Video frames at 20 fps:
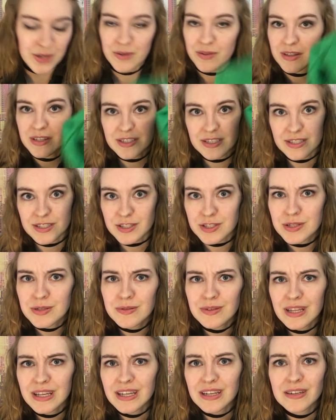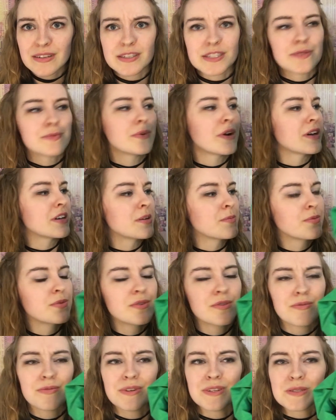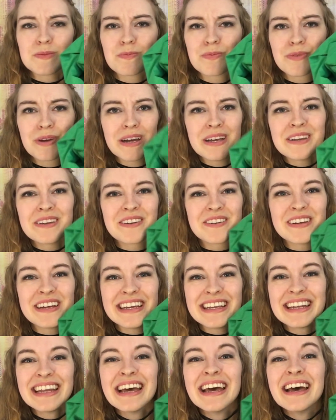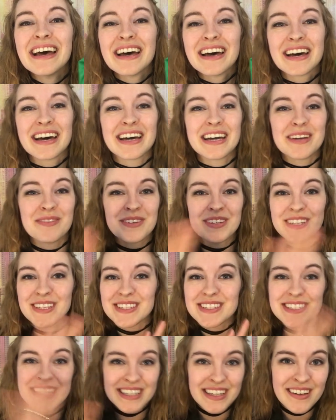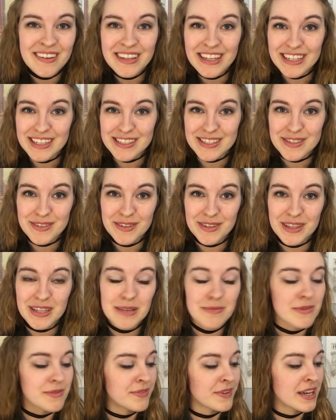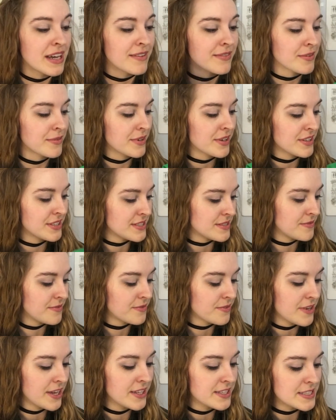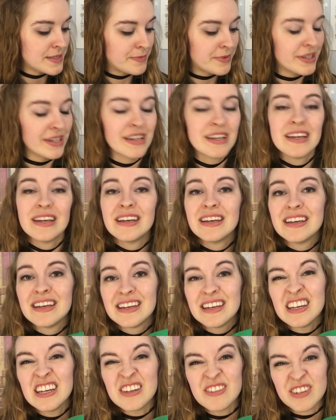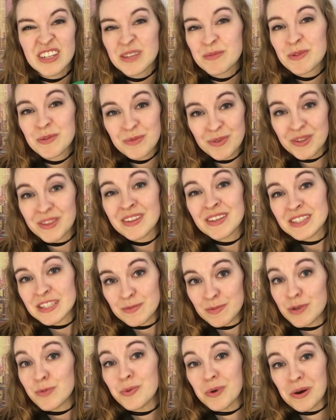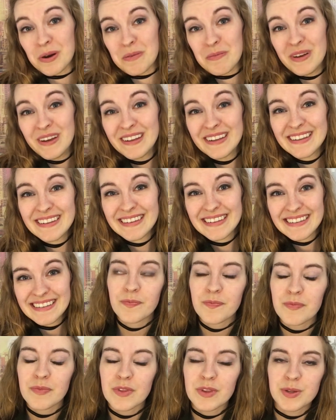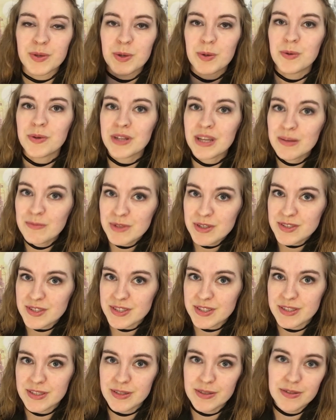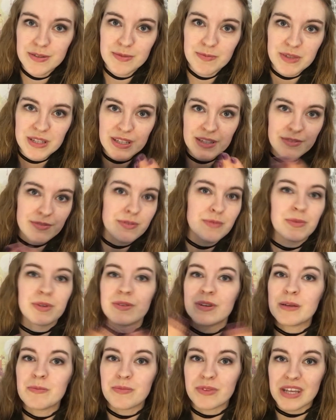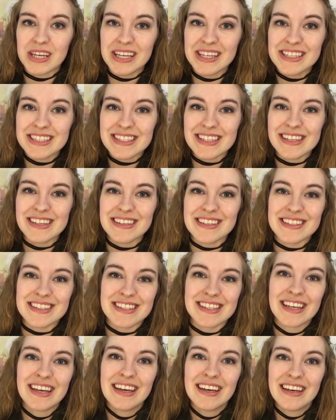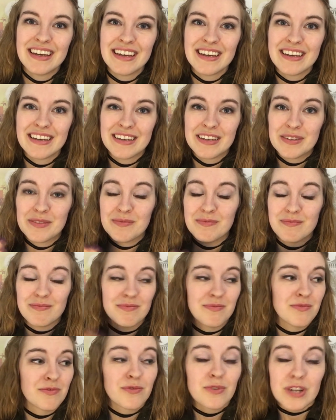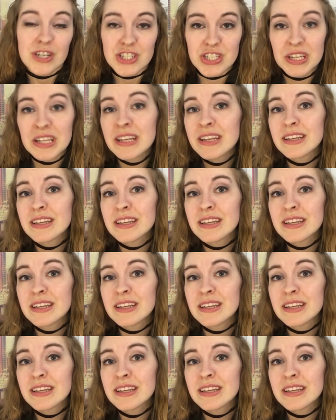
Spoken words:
This is 2-layer, it's waterproof, it's bright green. I am gonna stick out like a sore thumb if I ever wear this in France, but it would have been worth it to be warm. The cold I'm used to, being from the Great Plains, is frigid.